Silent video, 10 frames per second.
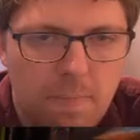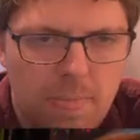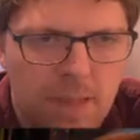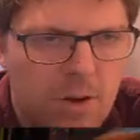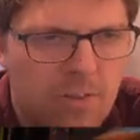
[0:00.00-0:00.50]

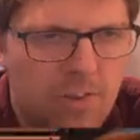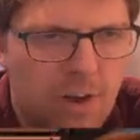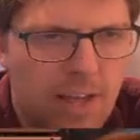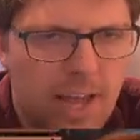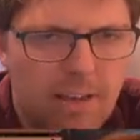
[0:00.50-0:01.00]
Or does he
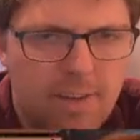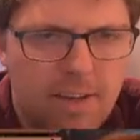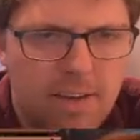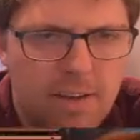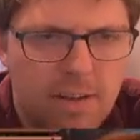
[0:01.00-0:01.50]
already have it?
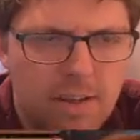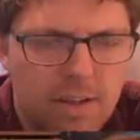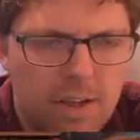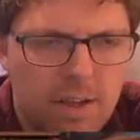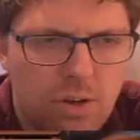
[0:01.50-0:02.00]

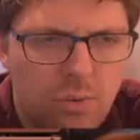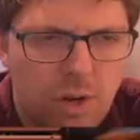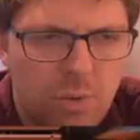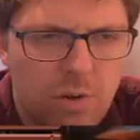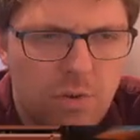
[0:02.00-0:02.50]

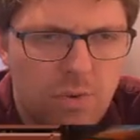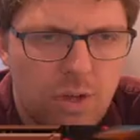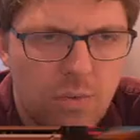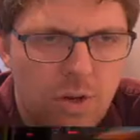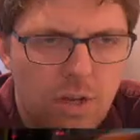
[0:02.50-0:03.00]
21,
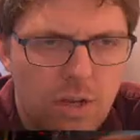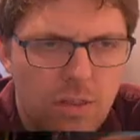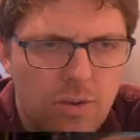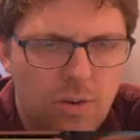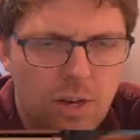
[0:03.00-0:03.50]
21,
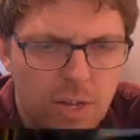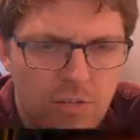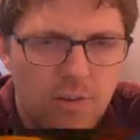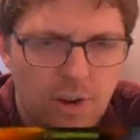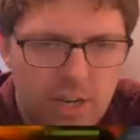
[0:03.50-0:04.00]
13,
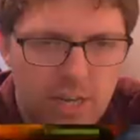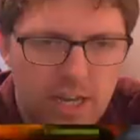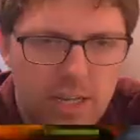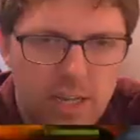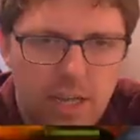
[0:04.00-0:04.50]
he's already dead.
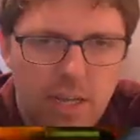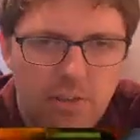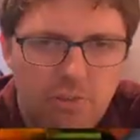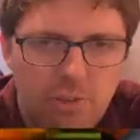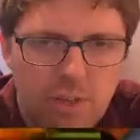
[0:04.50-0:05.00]

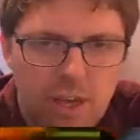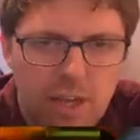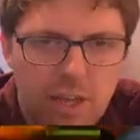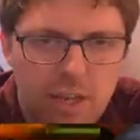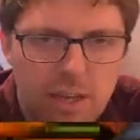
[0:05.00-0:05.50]
So
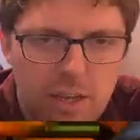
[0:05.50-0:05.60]
then,